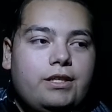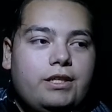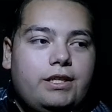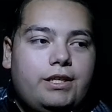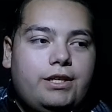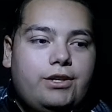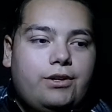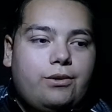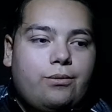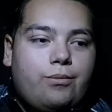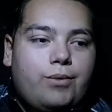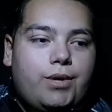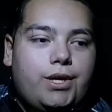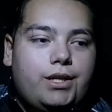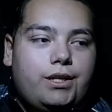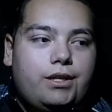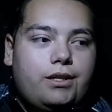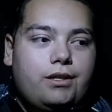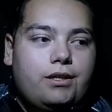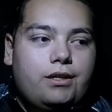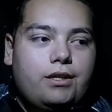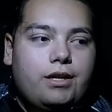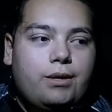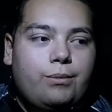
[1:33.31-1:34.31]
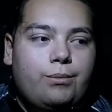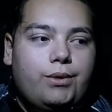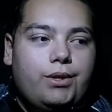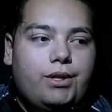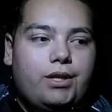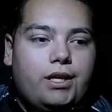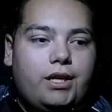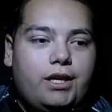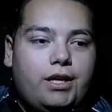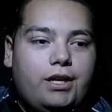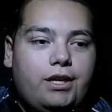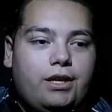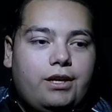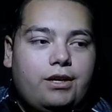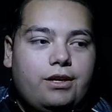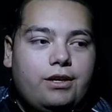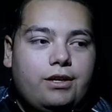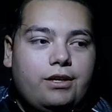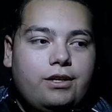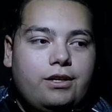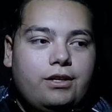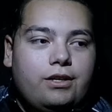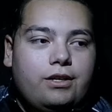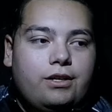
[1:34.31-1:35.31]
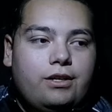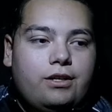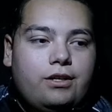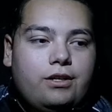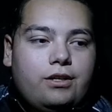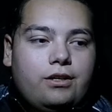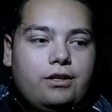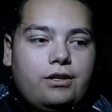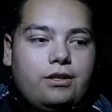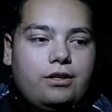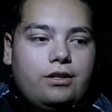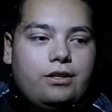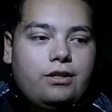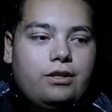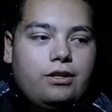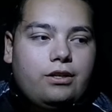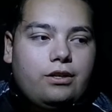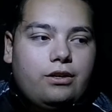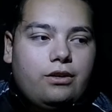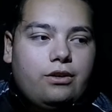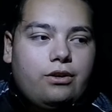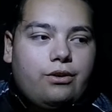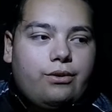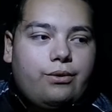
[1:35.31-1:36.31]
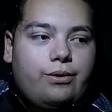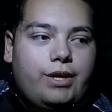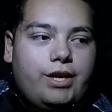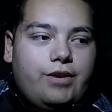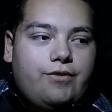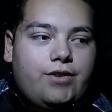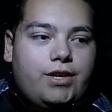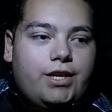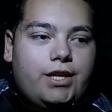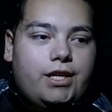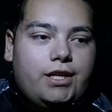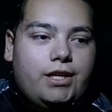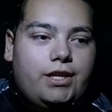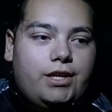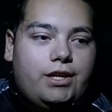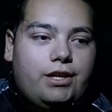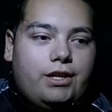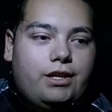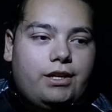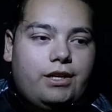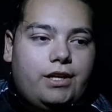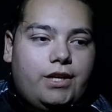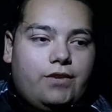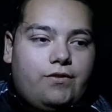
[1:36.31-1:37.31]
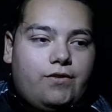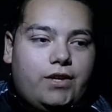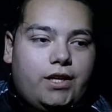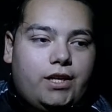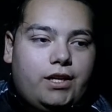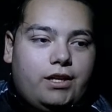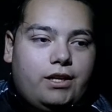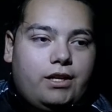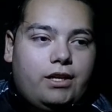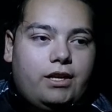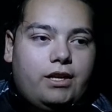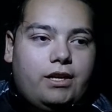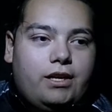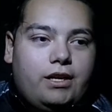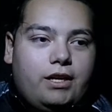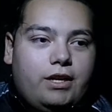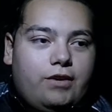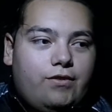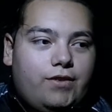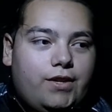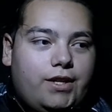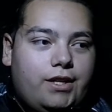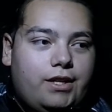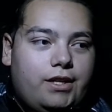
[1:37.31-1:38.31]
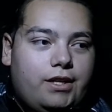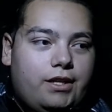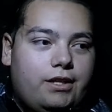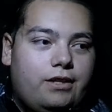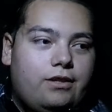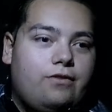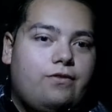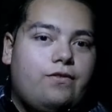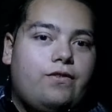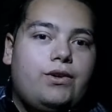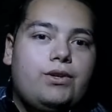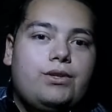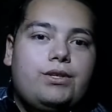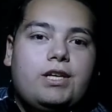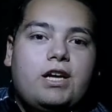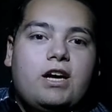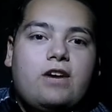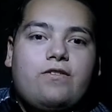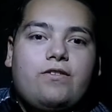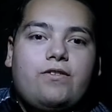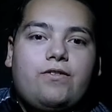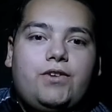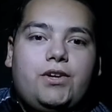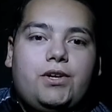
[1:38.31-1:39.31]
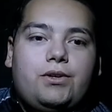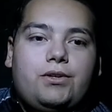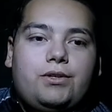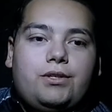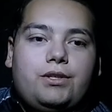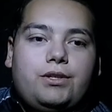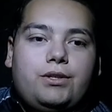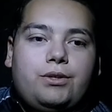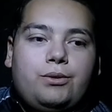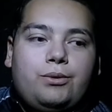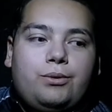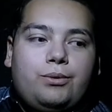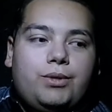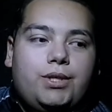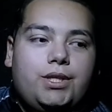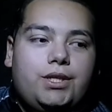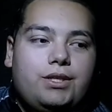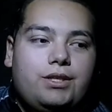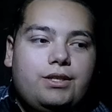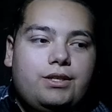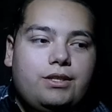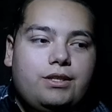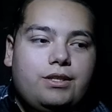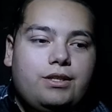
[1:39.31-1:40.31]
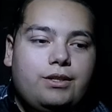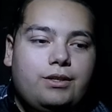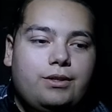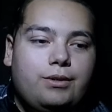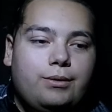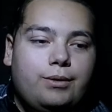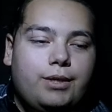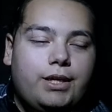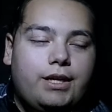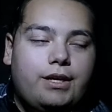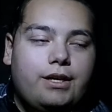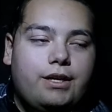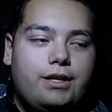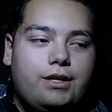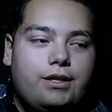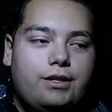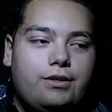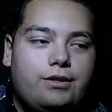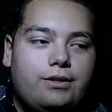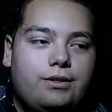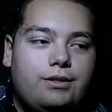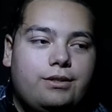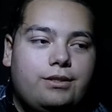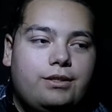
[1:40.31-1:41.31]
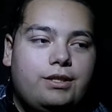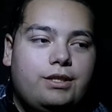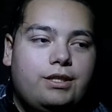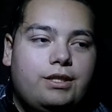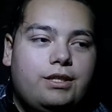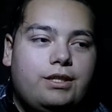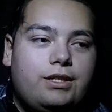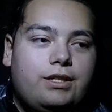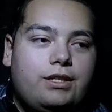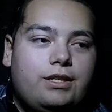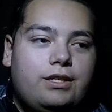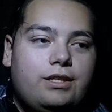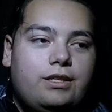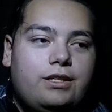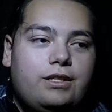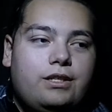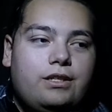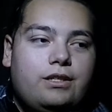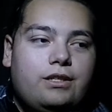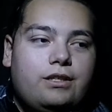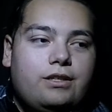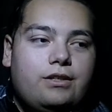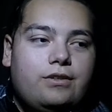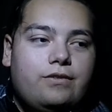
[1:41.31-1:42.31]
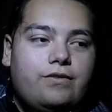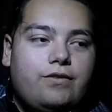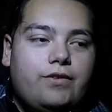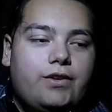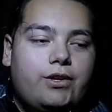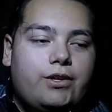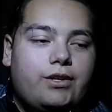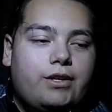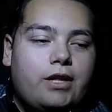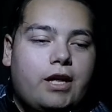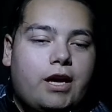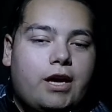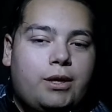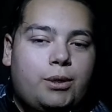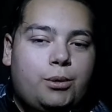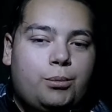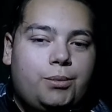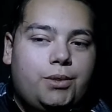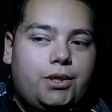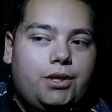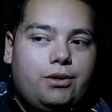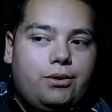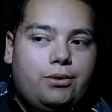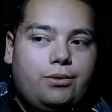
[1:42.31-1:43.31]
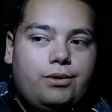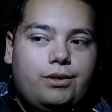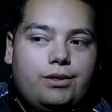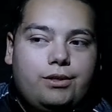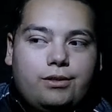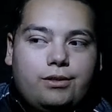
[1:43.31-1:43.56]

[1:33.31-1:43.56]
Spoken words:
Year one. Not really. No, even in the first half of year two, kinda fucked that up too.